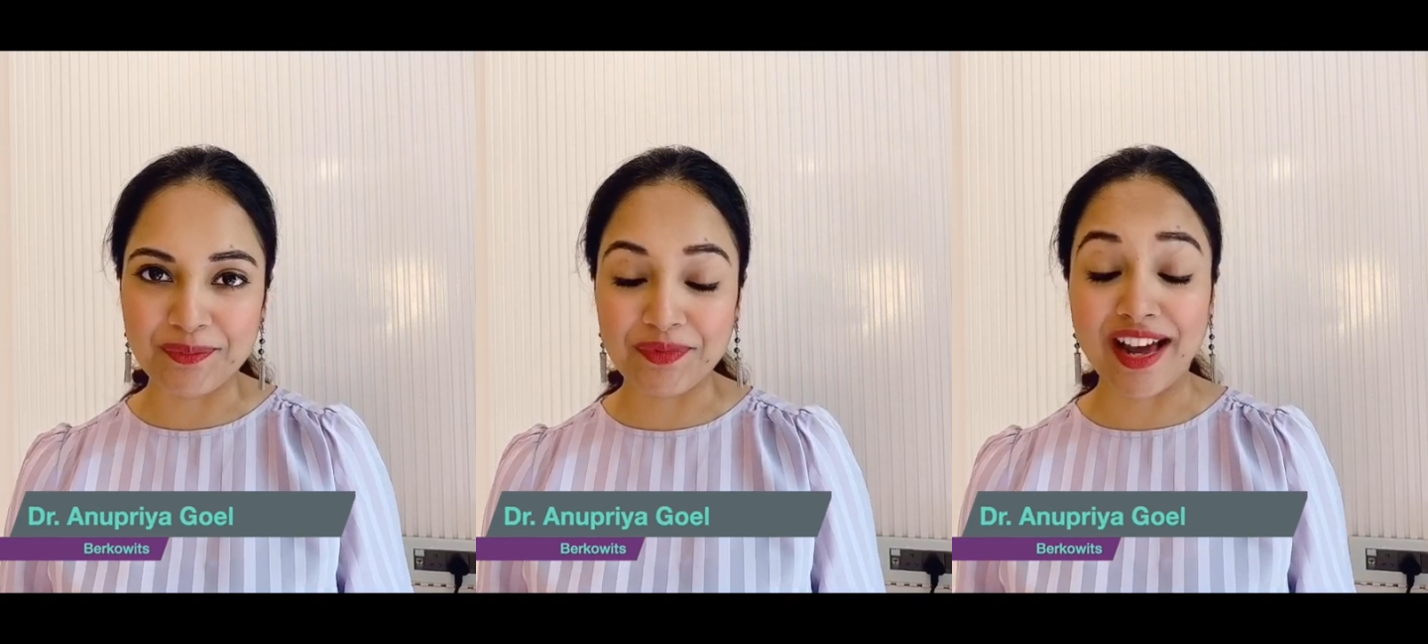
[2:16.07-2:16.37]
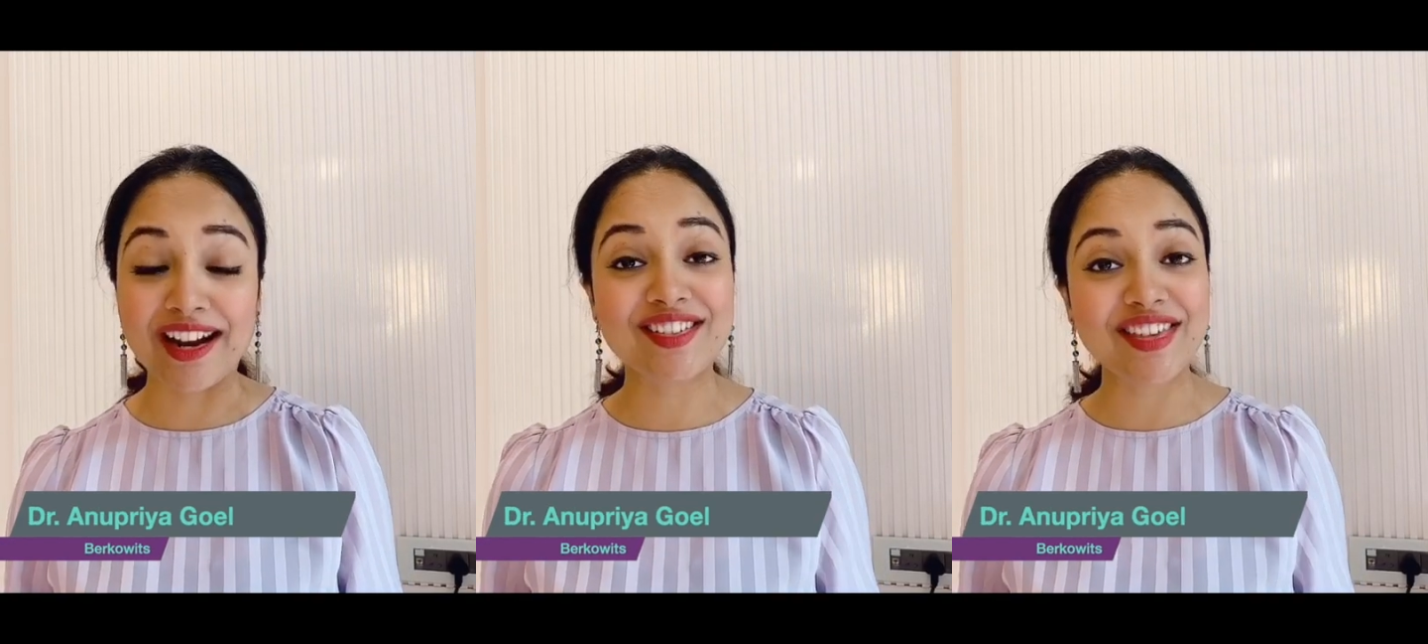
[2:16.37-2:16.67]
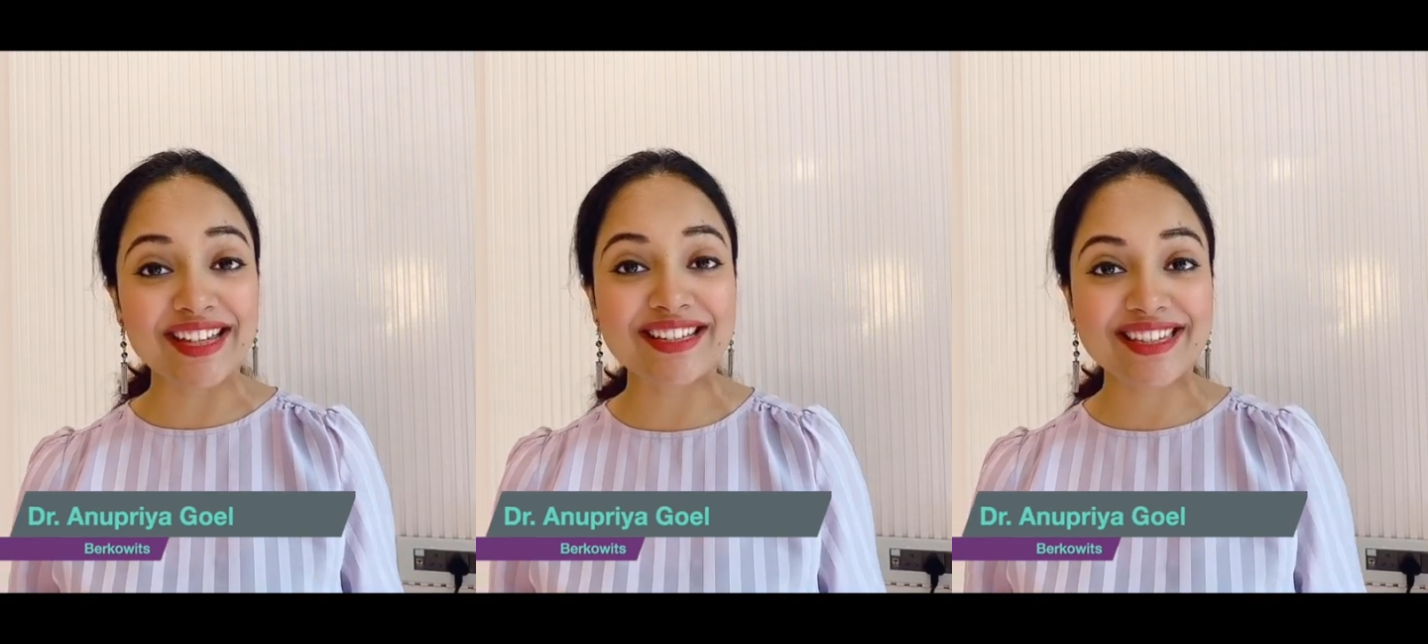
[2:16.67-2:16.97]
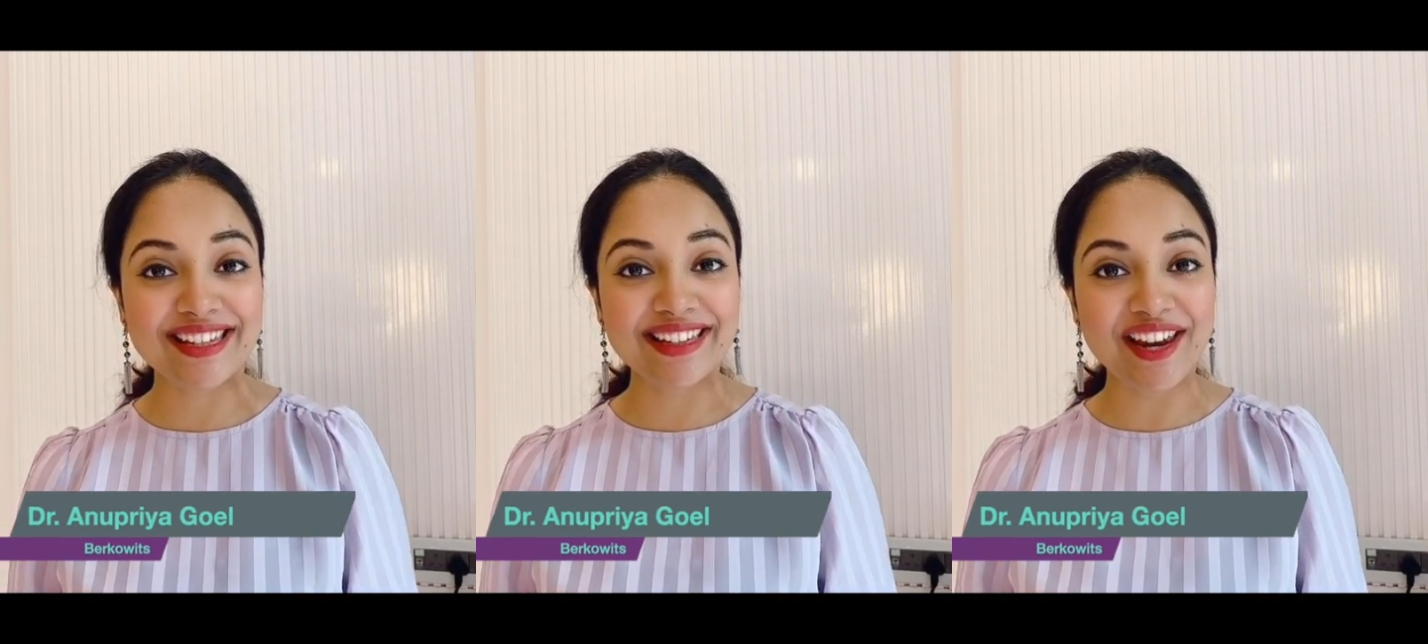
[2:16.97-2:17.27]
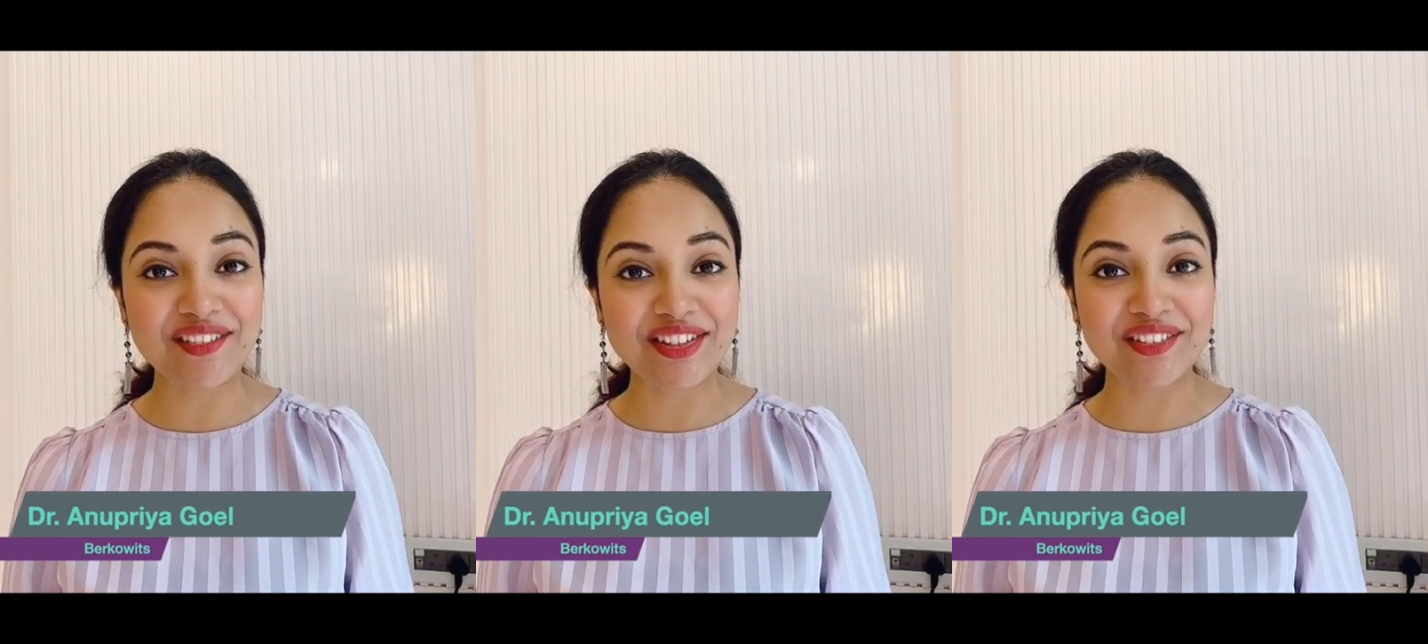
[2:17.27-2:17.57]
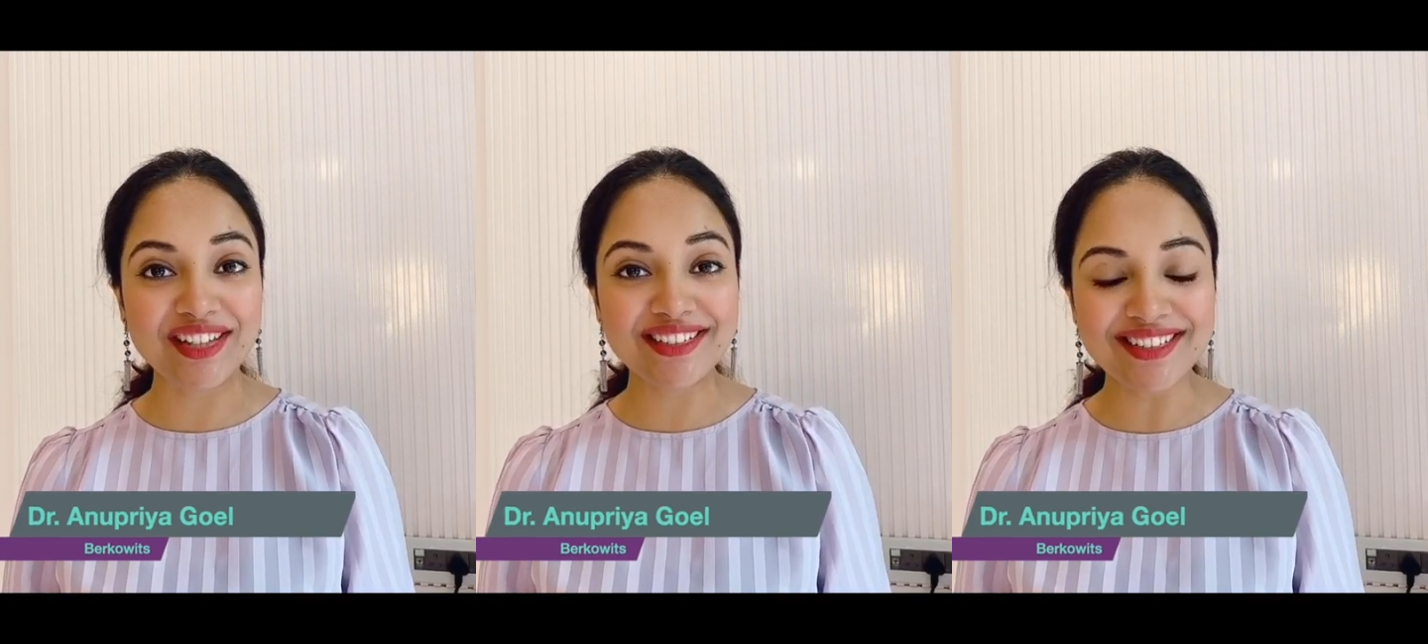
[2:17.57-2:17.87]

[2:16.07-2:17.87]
our second skincare ingredient